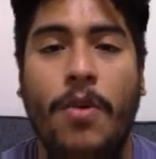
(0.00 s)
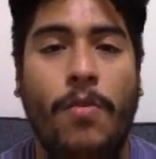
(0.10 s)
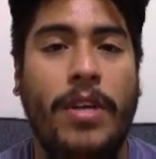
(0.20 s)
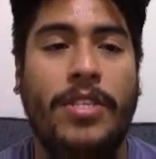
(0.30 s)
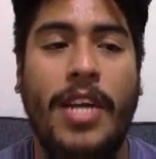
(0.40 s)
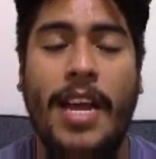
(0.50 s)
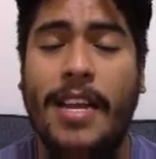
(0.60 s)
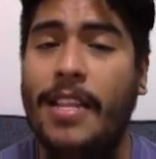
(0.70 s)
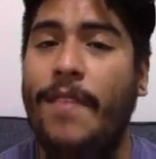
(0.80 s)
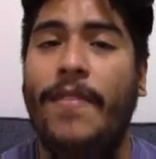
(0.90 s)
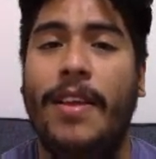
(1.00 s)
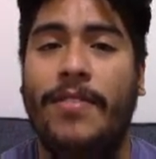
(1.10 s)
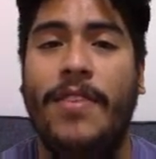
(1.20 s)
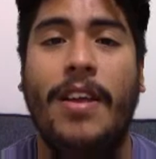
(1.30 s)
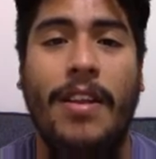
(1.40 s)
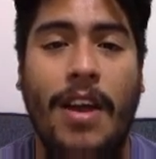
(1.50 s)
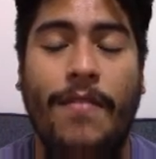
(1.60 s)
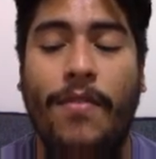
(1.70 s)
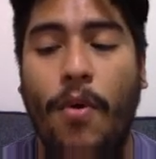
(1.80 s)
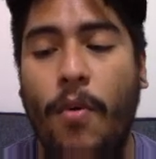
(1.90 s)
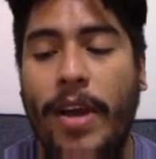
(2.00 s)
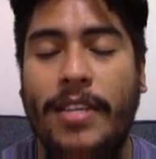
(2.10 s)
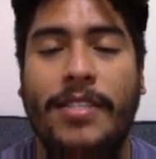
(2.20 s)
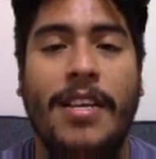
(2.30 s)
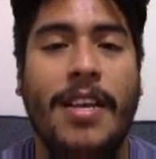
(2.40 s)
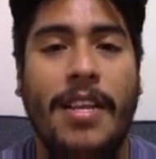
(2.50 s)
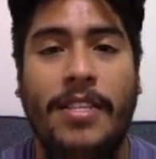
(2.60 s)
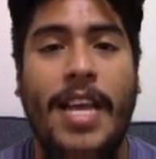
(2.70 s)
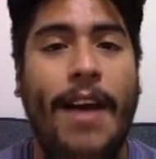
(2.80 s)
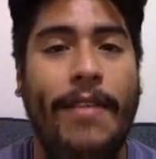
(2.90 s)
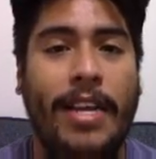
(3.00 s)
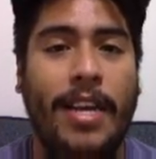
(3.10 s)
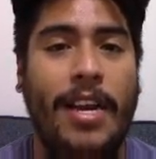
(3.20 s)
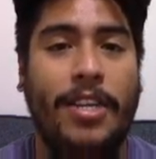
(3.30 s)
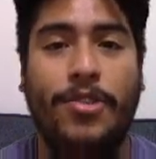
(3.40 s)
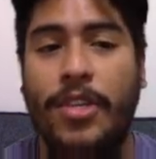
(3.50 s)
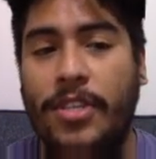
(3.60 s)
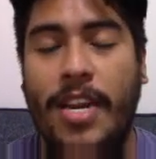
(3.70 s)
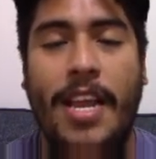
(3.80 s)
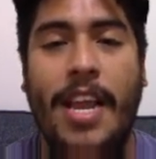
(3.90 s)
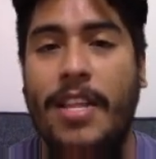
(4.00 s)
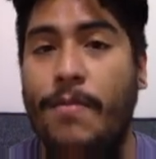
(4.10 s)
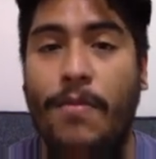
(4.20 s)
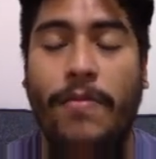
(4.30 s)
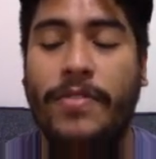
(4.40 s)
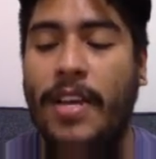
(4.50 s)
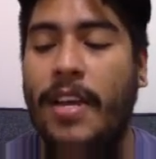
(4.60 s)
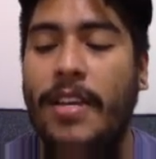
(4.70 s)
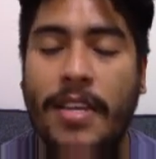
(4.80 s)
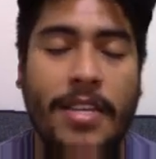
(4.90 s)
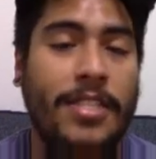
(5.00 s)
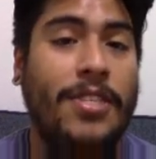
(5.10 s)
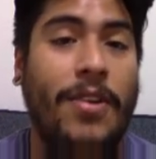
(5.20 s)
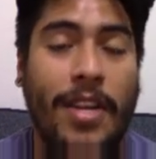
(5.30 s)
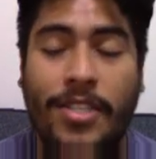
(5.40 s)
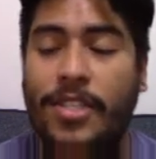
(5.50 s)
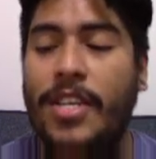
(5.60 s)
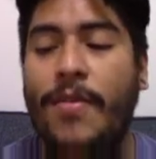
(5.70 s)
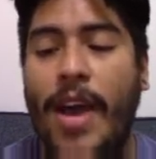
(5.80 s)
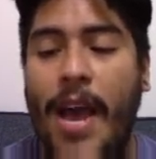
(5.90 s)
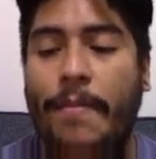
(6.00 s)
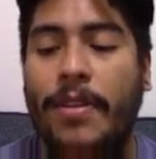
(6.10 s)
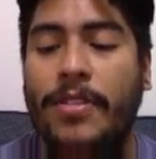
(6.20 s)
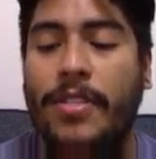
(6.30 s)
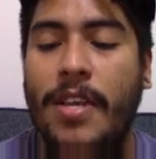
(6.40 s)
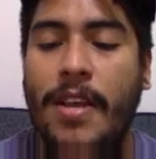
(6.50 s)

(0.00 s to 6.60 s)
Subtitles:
which I can definitely see a lot of cool ways to have like electricity in the moveset. So let's just see what happens.